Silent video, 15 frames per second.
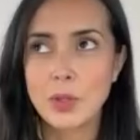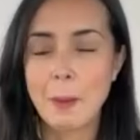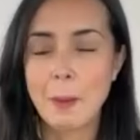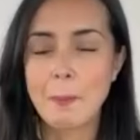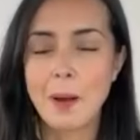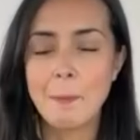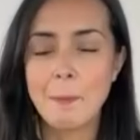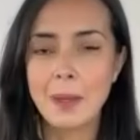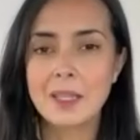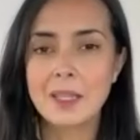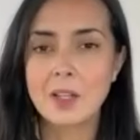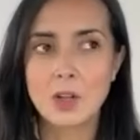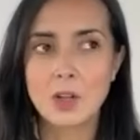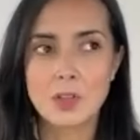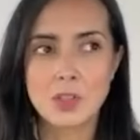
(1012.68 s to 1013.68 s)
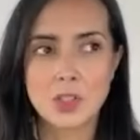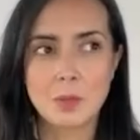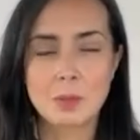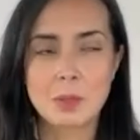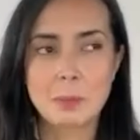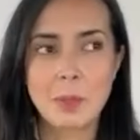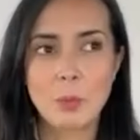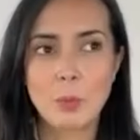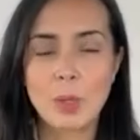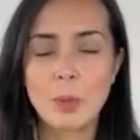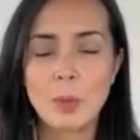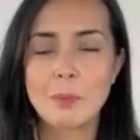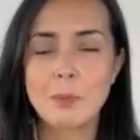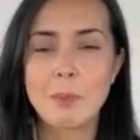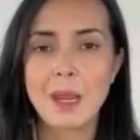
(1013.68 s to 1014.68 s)
My mum made the costumes, but we
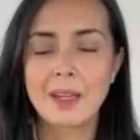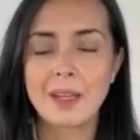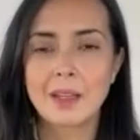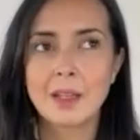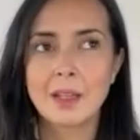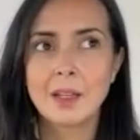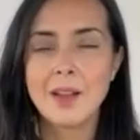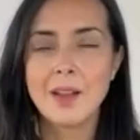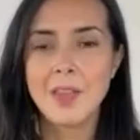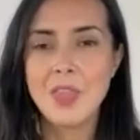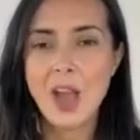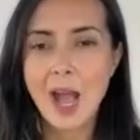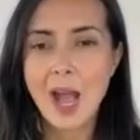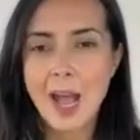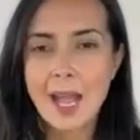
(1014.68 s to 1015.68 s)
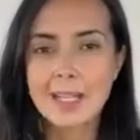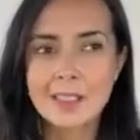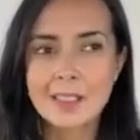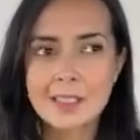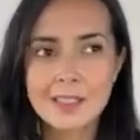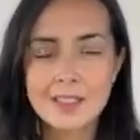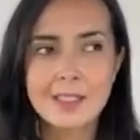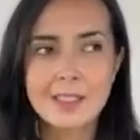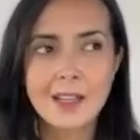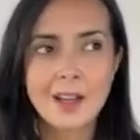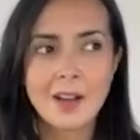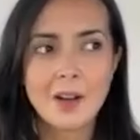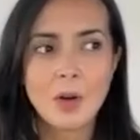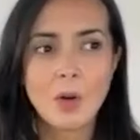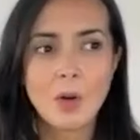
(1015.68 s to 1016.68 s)
would make the hats,
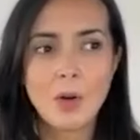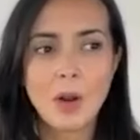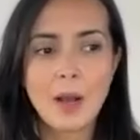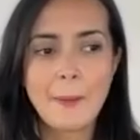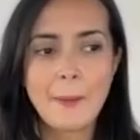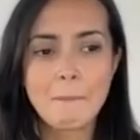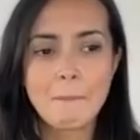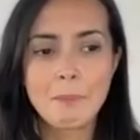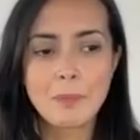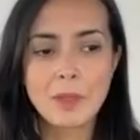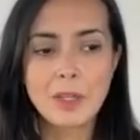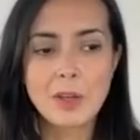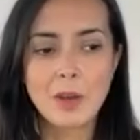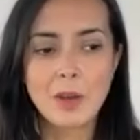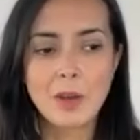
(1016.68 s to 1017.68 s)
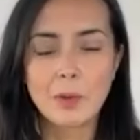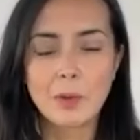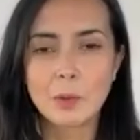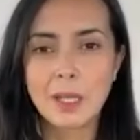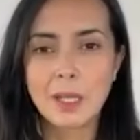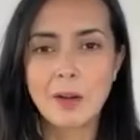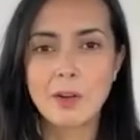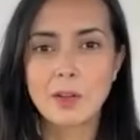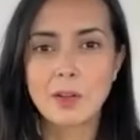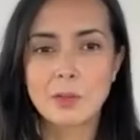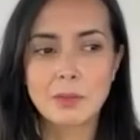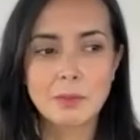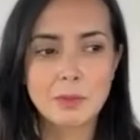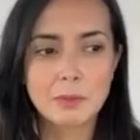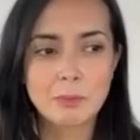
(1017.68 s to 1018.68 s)
you know, get our
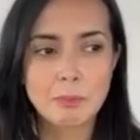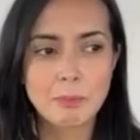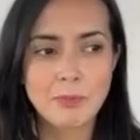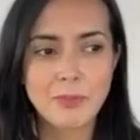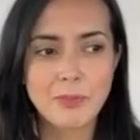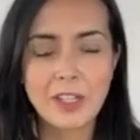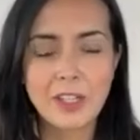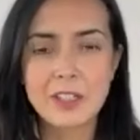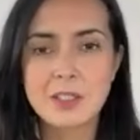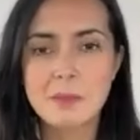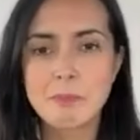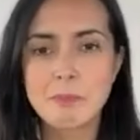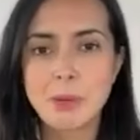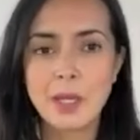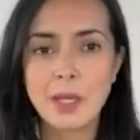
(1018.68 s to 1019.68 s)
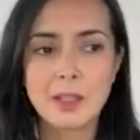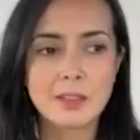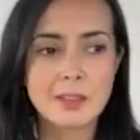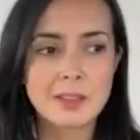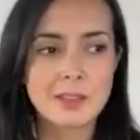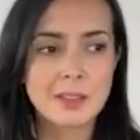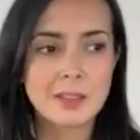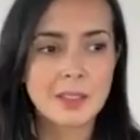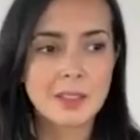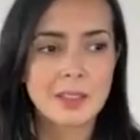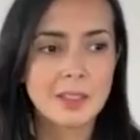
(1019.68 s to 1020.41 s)
fingers burnt,